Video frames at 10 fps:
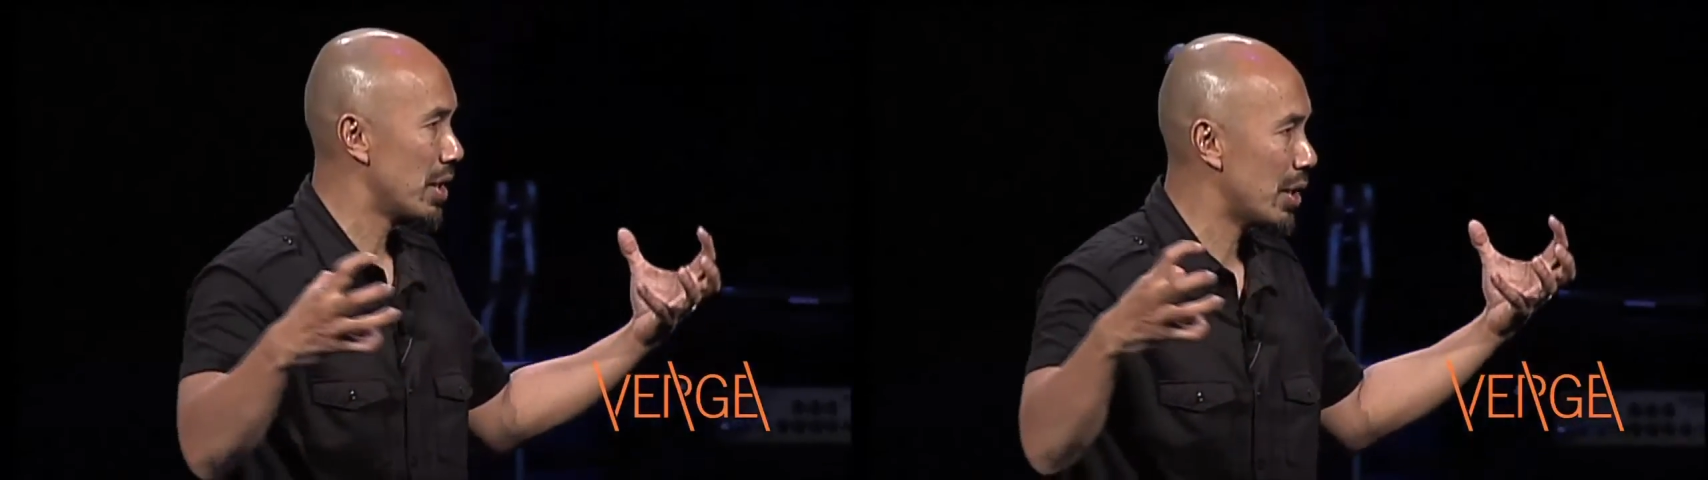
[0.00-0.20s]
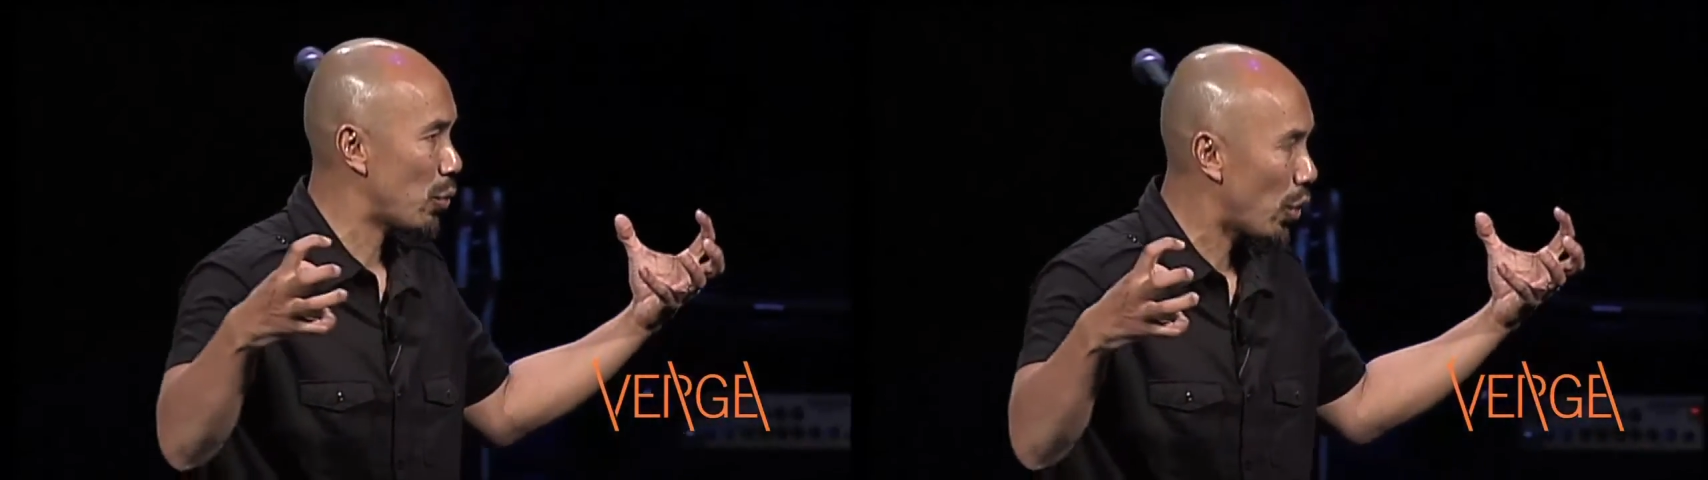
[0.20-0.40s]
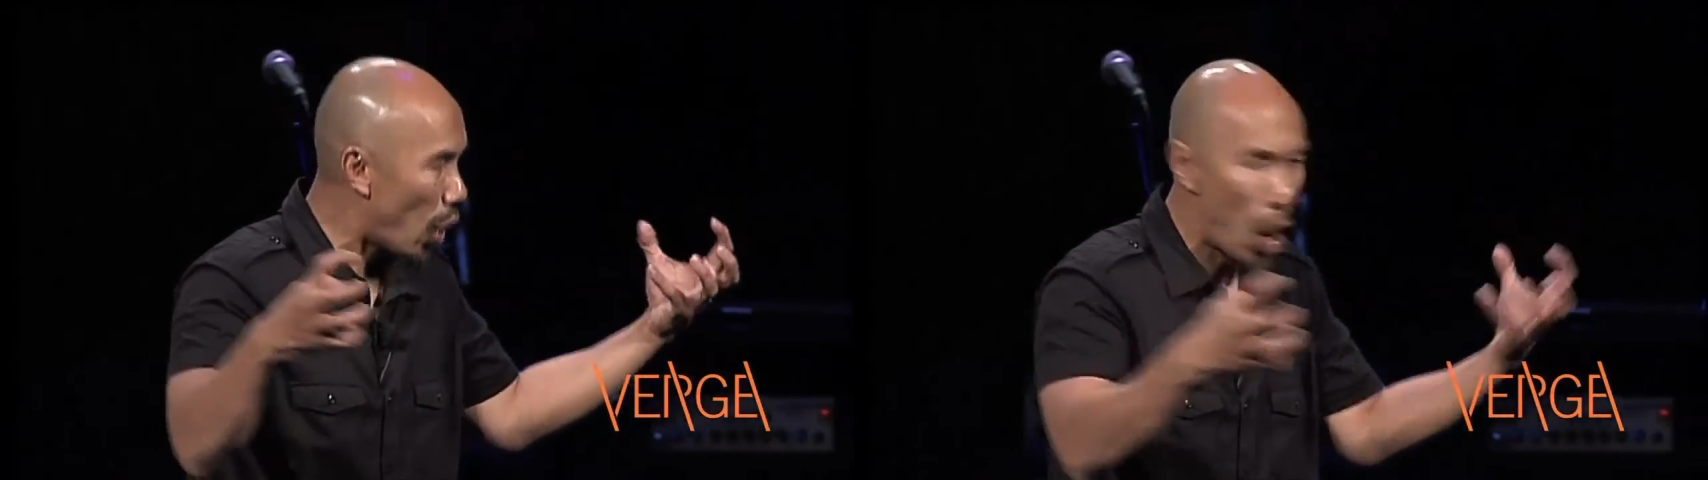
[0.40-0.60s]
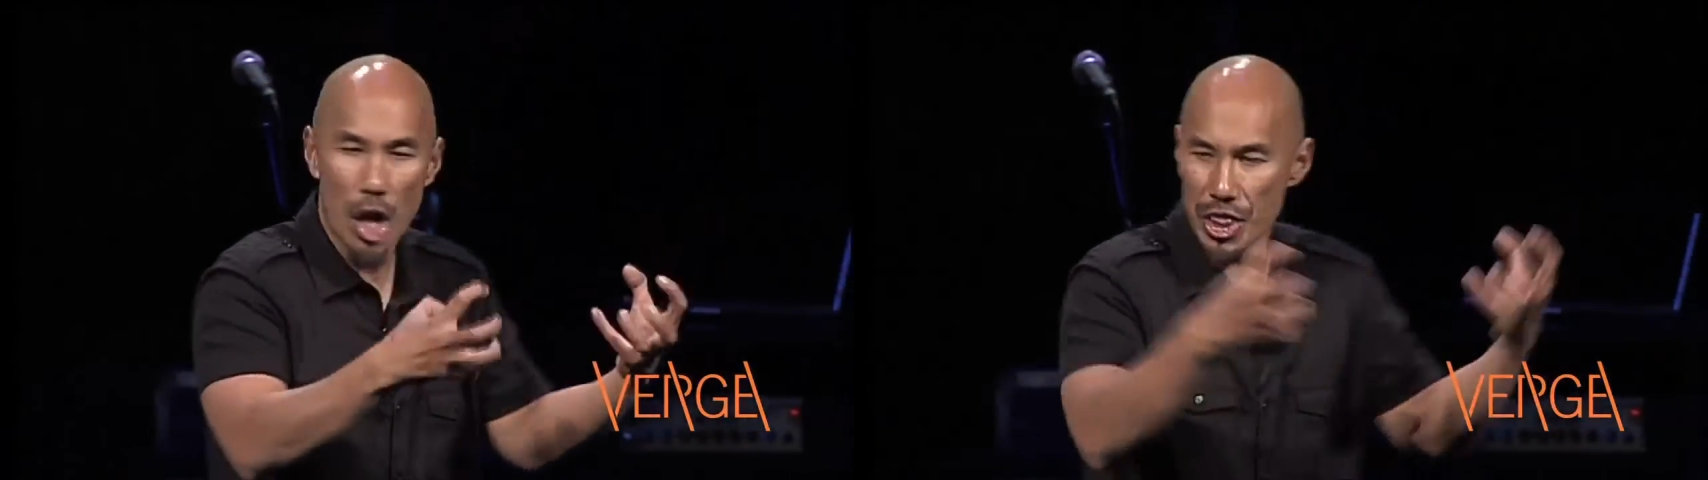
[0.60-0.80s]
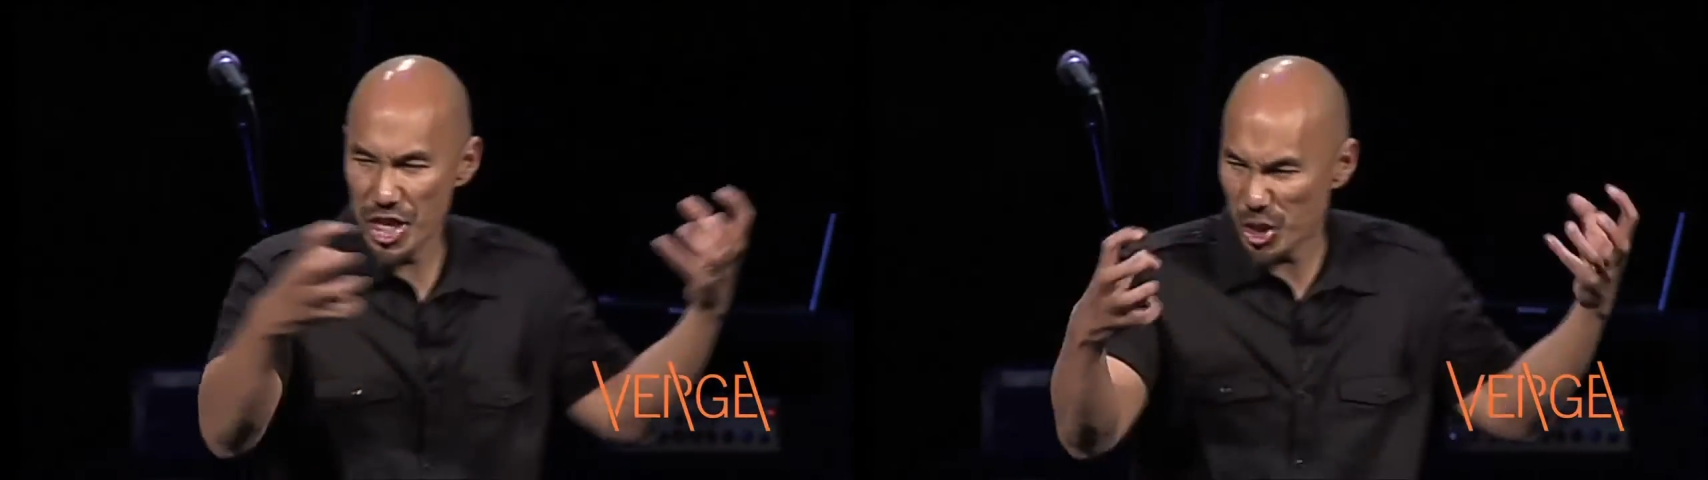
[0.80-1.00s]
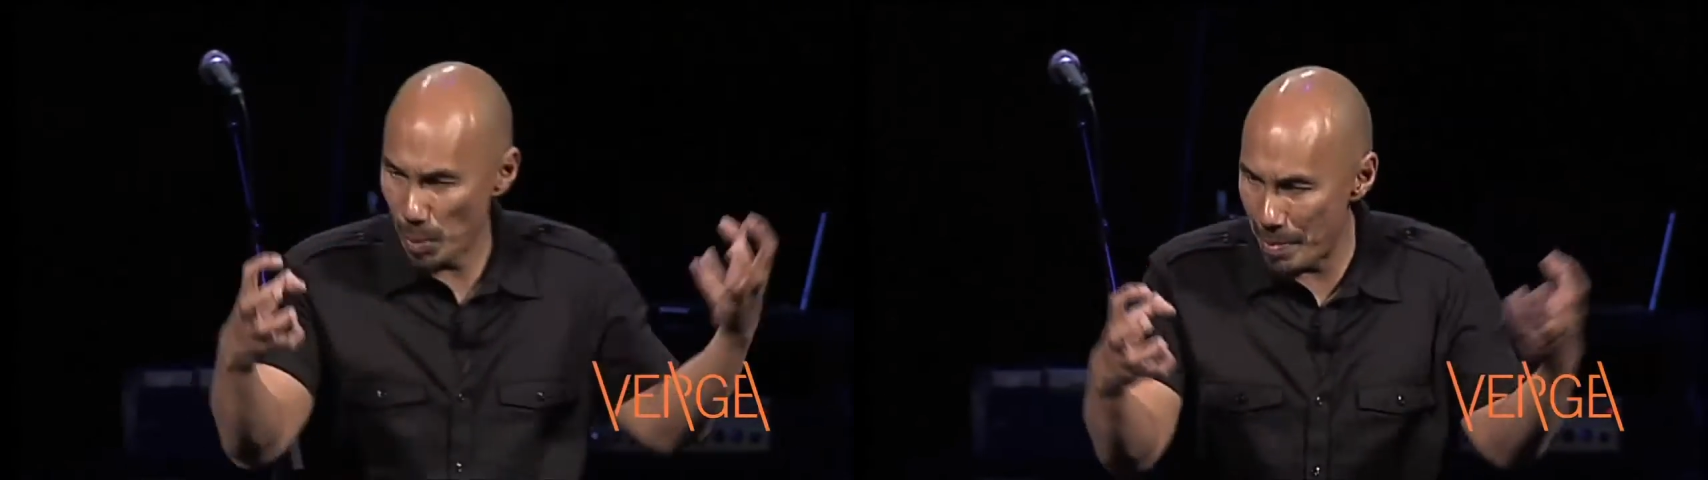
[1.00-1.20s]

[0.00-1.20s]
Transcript: like we're on this